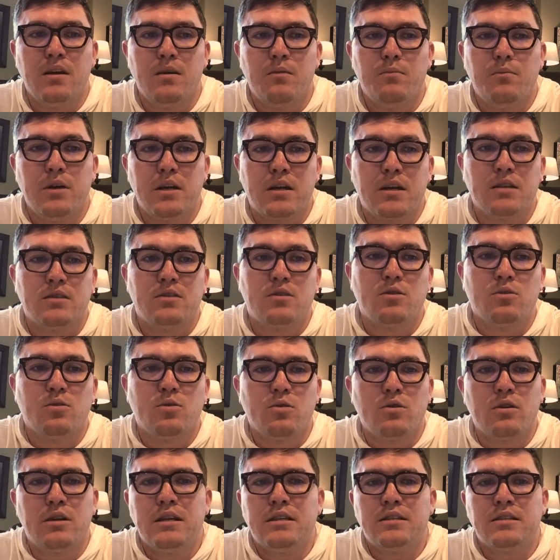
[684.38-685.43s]
Because the
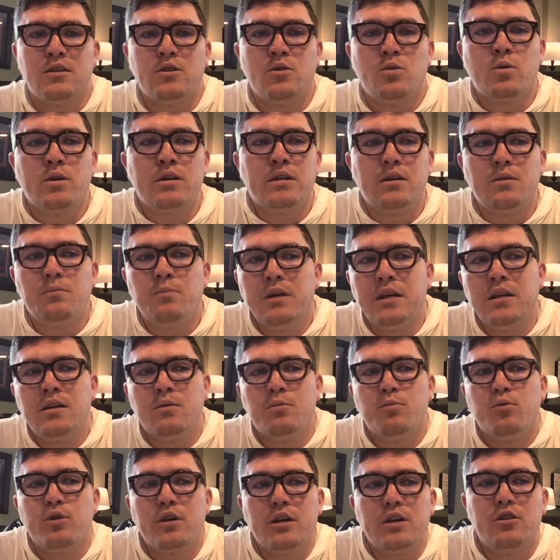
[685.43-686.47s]
Lord has anointed me to
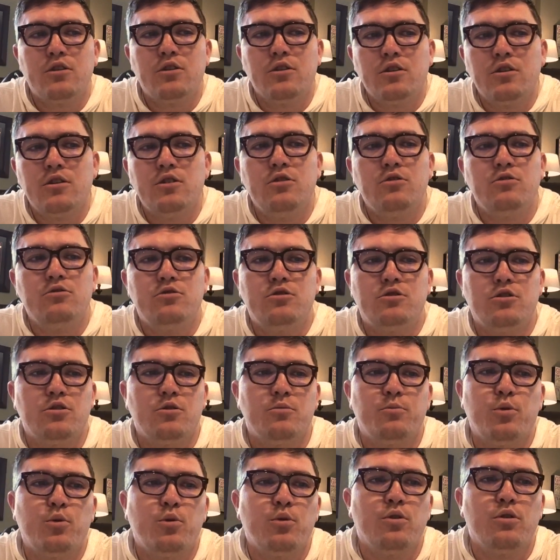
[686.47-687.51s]
bring good news to the
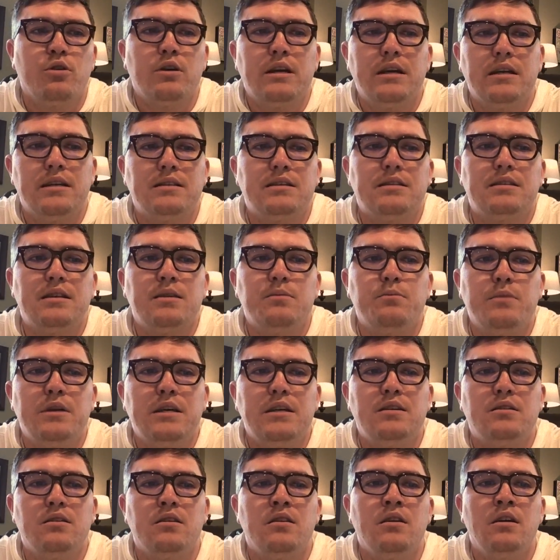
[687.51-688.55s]
poor, he has sent me
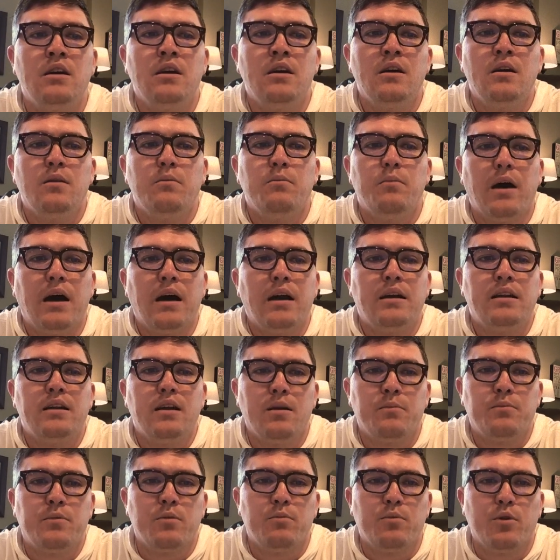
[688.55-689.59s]
to bind
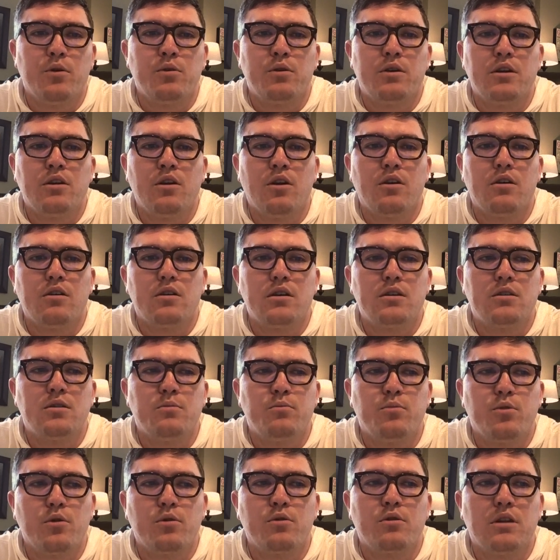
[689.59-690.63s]
up the brokenhearted, to
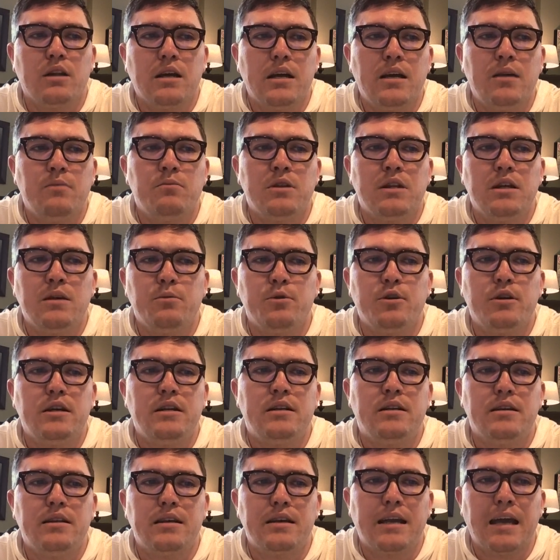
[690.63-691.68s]
proclaim liberty
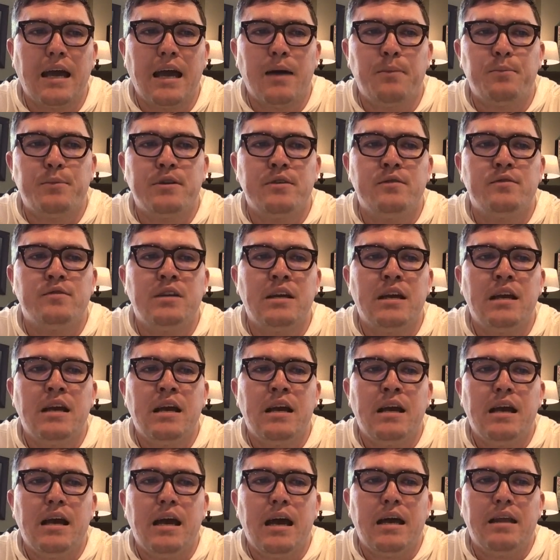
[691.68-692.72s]
to the captives,
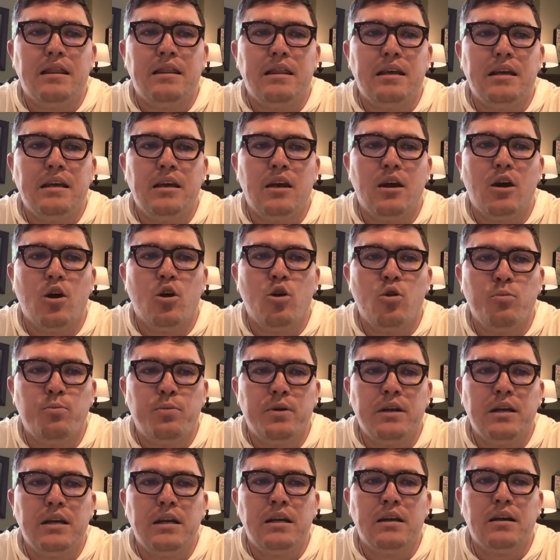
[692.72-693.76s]
and the
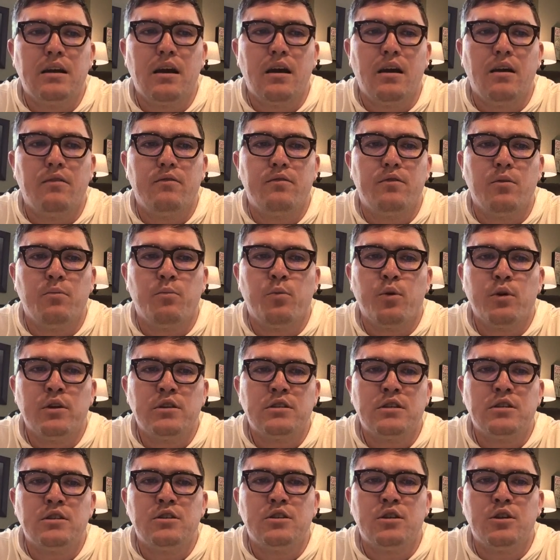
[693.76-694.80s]
opening of the
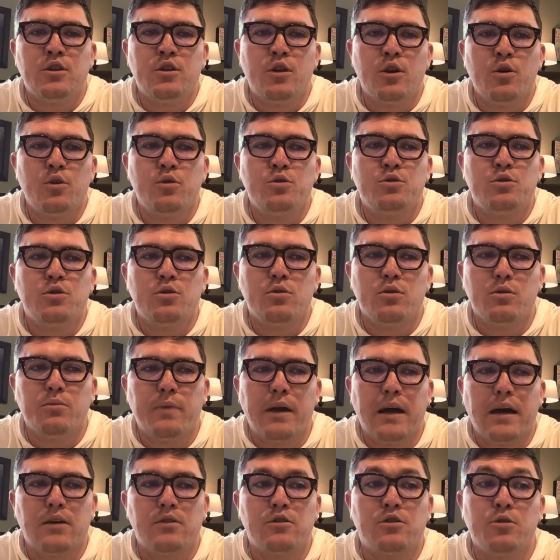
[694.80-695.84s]
prison to those who are
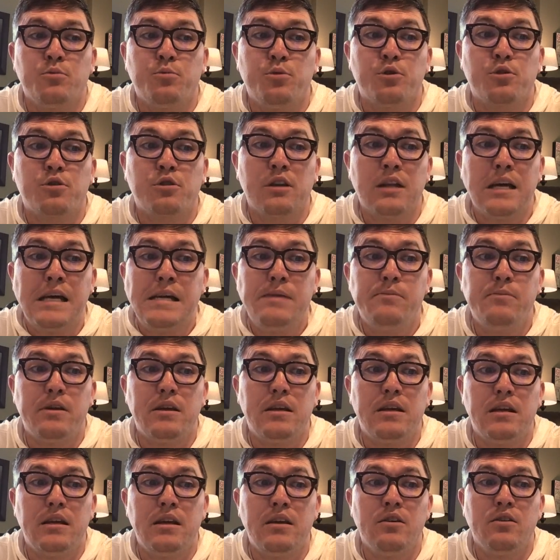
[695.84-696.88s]
bound, to proclaim the
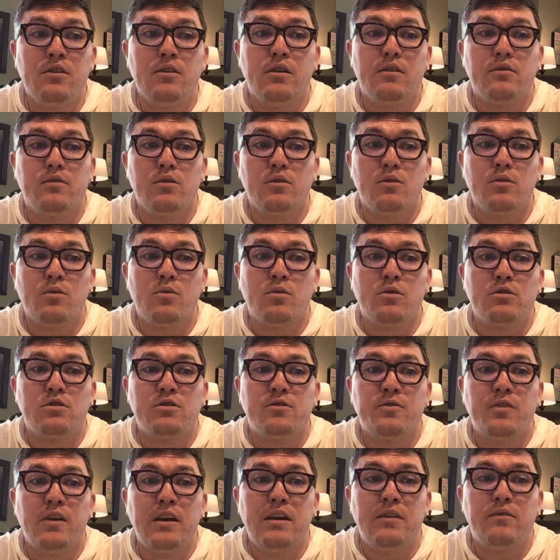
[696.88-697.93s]
year of the Lord's
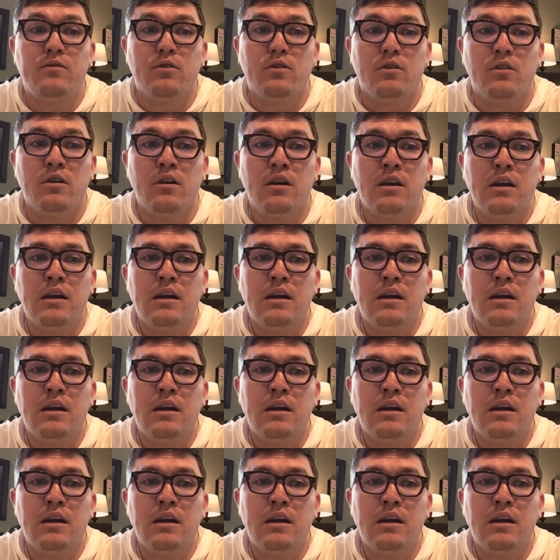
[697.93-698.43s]
favor